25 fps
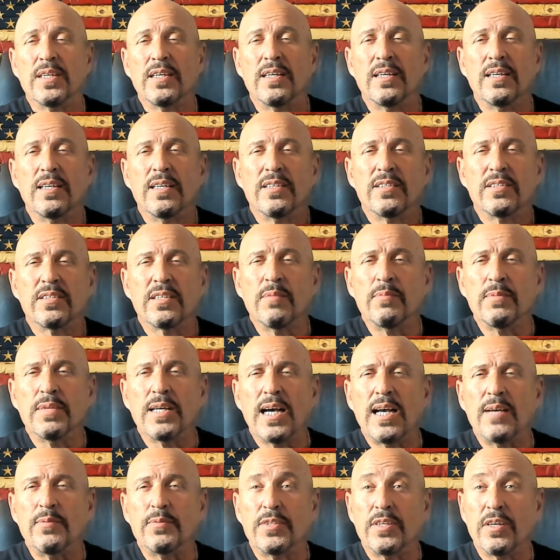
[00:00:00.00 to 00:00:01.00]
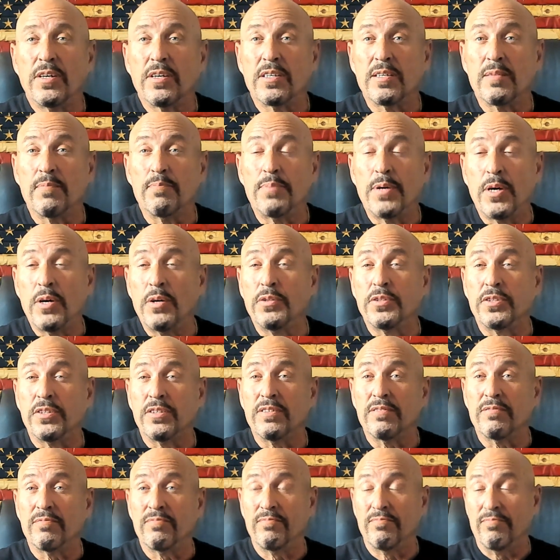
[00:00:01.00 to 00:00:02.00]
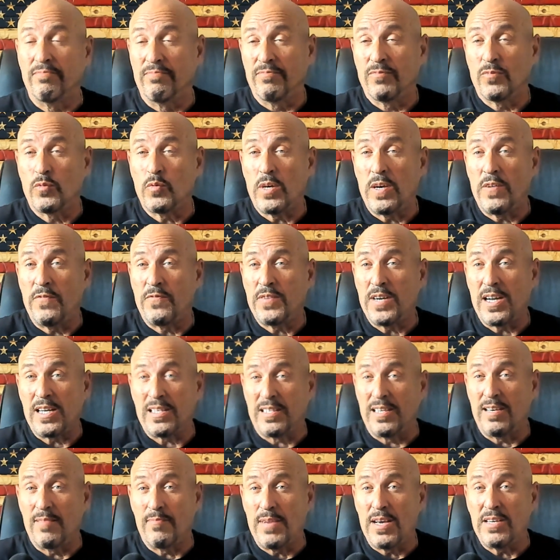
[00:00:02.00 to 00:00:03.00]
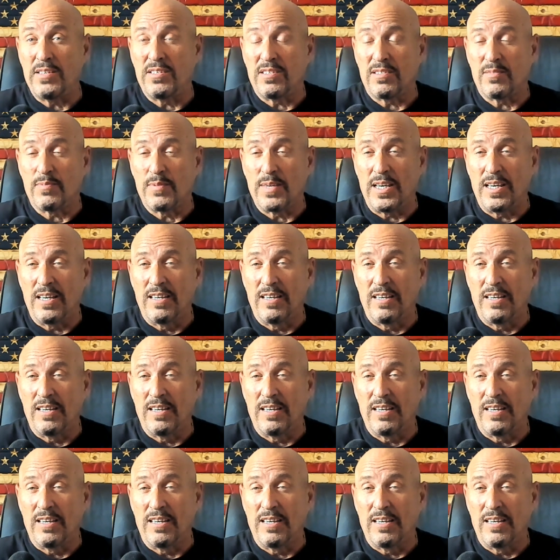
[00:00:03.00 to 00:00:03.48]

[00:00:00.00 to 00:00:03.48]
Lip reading: Sometimes their composure, quite frankly, amazes me.